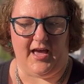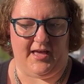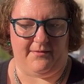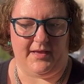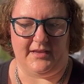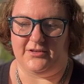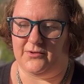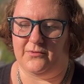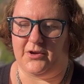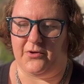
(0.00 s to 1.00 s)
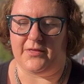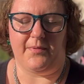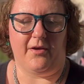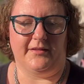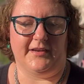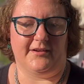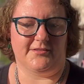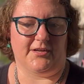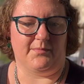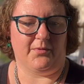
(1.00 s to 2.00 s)
I do know that
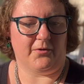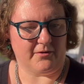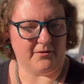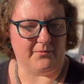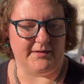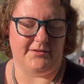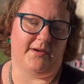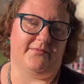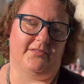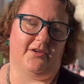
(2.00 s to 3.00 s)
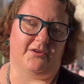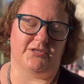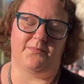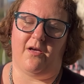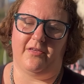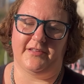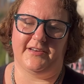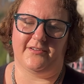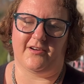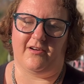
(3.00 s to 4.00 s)
pollinators are important. We do have a large
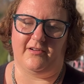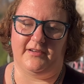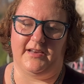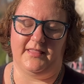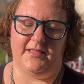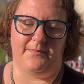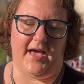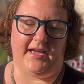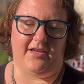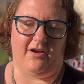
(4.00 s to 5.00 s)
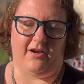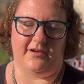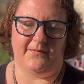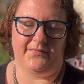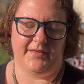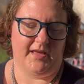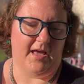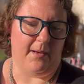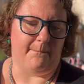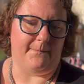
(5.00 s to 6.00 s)
pollinator garden in the backyard,
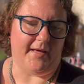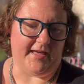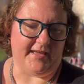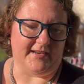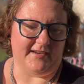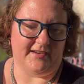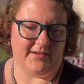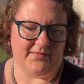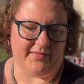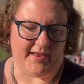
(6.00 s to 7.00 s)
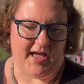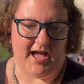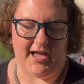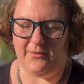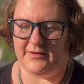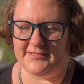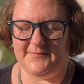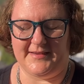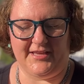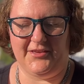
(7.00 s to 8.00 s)
but I want as
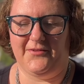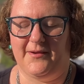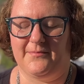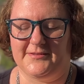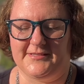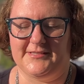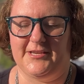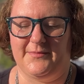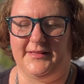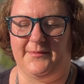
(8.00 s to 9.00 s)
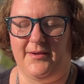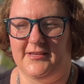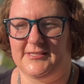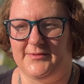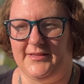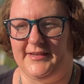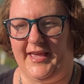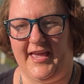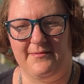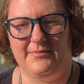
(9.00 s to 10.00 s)
many cucumbers as humanly possible, and
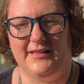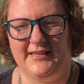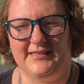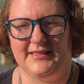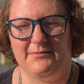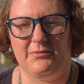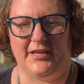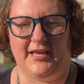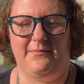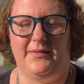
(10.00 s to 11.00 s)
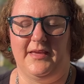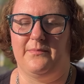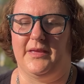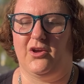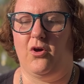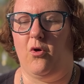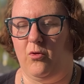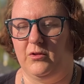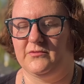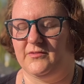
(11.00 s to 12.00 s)
I am planting them when it can be a bit
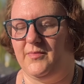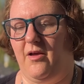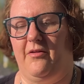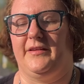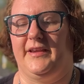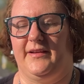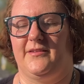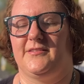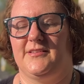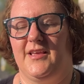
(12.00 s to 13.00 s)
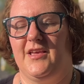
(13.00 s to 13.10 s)
cold for pollinators.